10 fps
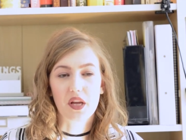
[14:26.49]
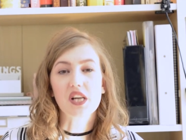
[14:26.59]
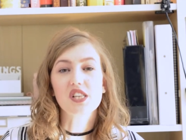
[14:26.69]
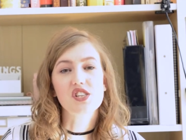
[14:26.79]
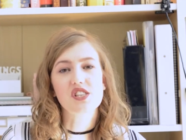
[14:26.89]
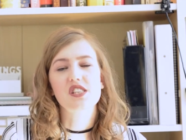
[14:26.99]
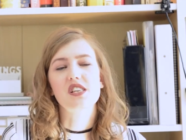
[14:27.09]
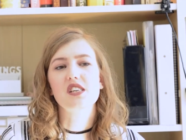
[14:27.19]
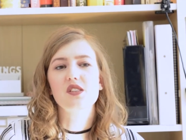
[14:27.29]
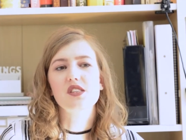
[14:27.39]
I mean, it's just a
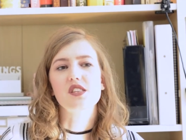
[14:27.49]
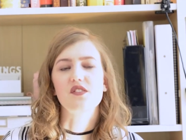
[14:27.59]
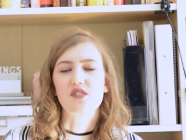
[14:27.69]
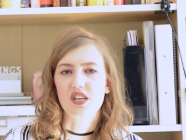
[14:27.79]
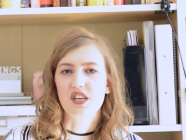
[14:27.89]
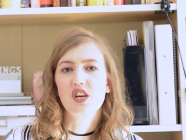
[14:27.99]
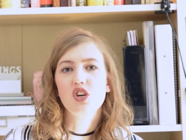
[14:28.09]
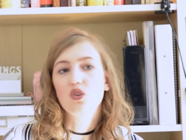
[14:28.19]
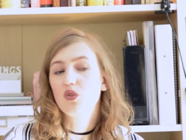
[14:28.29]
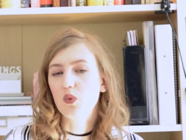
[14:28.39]
nice TV
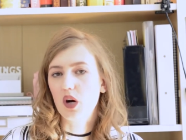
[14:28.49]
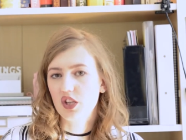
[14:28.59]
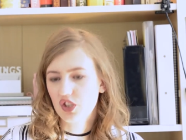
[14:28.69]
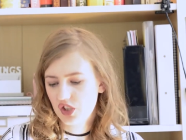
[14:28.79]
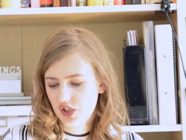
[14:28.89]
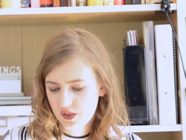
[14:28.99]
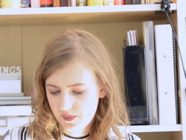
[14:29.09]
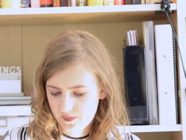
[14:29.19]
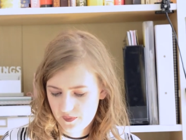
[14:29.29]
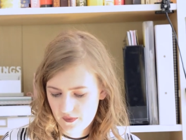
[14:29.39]
to watch.
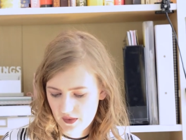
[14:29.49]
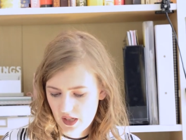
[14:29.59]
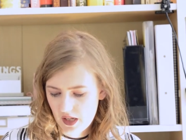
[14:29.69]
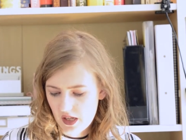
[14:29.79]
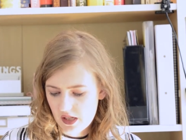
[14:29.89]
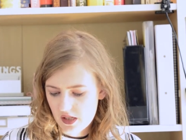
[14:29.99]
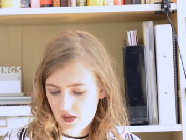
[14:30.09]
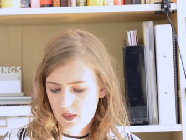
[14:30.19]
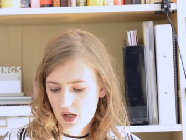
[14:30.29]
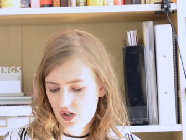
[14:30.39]

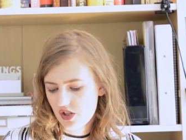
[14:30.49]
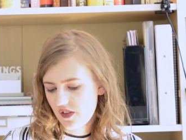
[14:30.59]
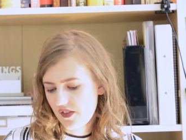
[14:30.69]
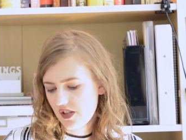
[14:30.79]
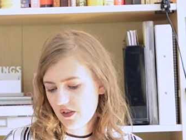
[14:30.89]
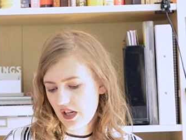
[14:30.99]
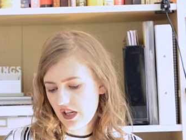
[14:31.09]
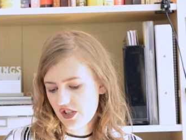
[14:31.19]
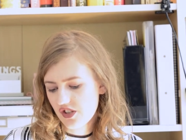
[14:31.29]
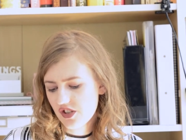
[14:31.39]
Some other TV shows.
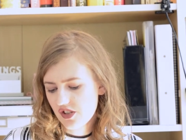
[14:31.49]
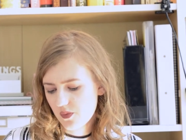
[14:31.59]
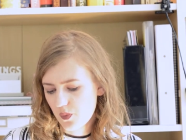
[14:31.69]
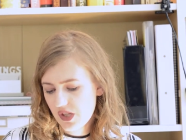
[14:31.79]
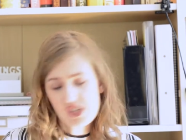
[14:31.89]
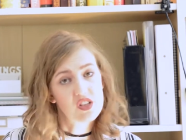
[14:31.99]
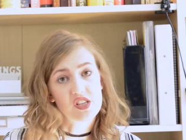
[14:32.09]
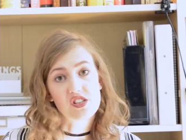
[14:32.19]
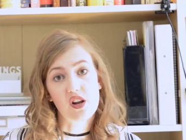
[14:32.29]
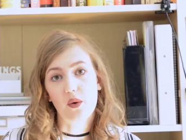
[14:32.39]
I just
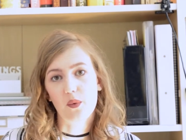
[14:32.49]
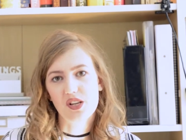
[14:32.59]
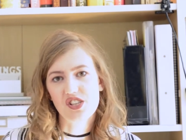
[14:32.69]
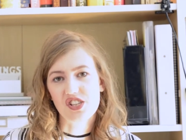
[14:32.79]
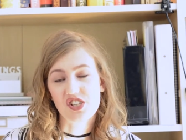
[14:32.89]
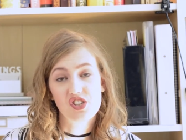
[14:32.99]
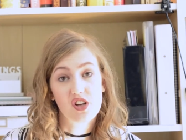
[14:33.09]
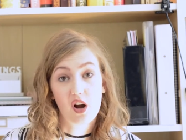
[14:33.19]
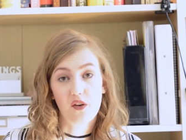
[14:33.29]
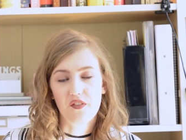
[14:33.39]
recently started watching
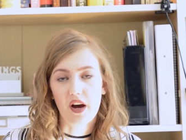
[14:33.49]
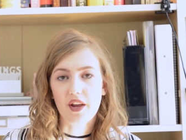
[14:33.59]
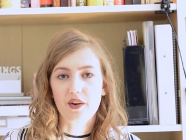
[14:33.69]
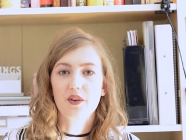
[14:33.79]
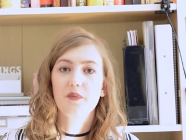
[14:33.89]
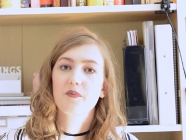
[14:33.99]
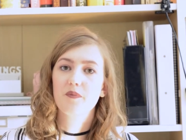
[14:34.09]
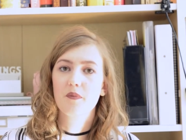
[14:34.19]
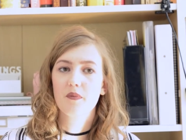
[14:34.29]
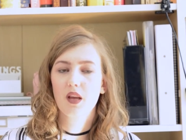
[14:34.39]
Chicago Fire.
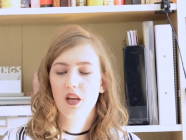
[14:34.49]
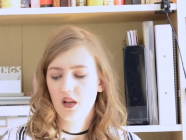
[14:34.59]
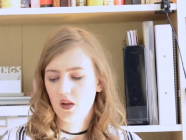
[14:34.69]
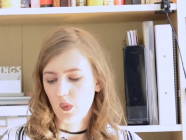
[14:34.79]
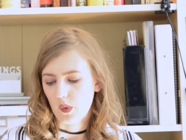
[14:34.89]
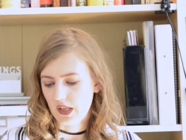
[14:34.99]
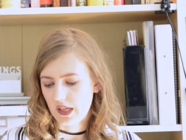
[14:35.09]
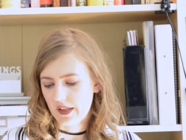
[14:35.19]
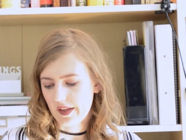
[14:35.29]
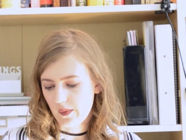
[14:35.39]
Really
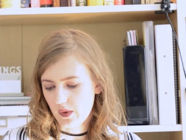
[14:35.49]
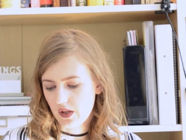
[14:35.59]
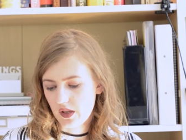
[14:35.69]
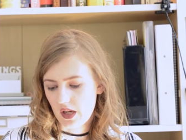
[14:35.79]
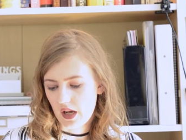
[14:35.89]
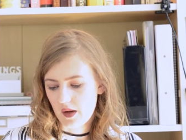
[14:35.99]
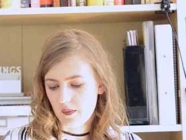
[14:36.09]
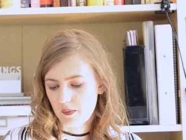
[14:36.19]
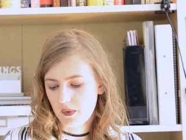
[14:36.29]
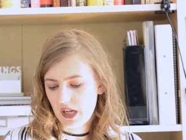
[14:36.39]
like that one.
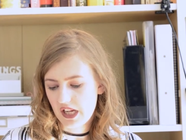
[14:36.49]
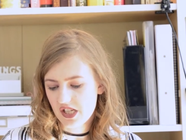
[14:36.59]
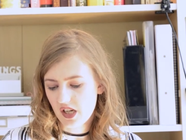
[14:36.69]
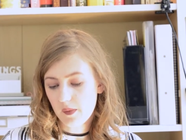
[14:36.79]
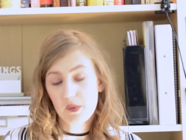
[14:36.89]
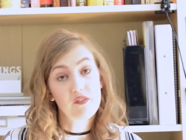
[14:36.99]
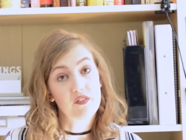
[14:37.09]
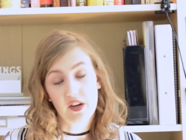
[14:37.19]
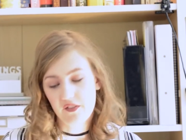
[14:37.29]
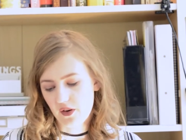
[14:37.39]
Um, catching up on
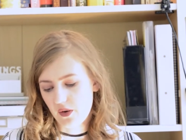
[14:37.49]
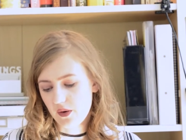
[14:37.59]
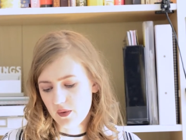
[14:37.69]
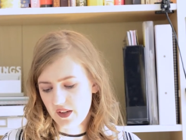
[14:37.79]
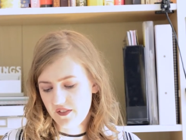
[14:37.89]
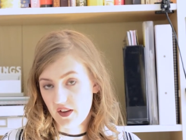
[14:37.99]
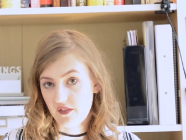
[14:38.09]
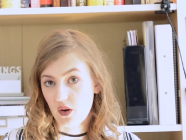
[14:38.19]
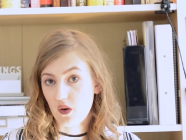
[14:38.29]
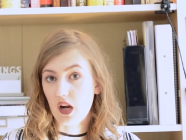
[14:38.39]
Five O. Why Five
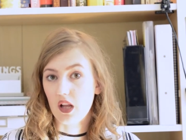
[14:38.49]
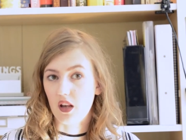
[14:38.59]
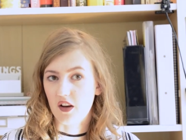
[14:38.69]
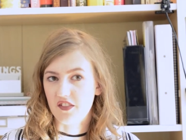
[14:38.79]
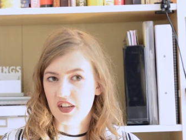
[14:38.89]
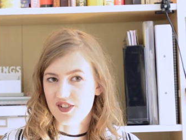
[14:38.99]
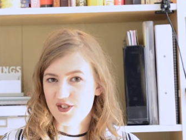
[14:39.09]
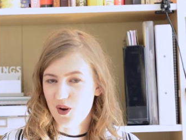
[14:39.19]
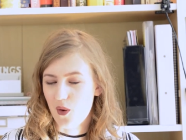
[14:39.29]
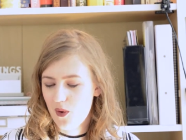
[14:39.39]
O? I love that
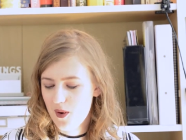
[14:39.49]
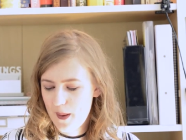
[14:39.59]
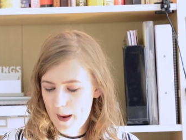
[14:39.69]
show.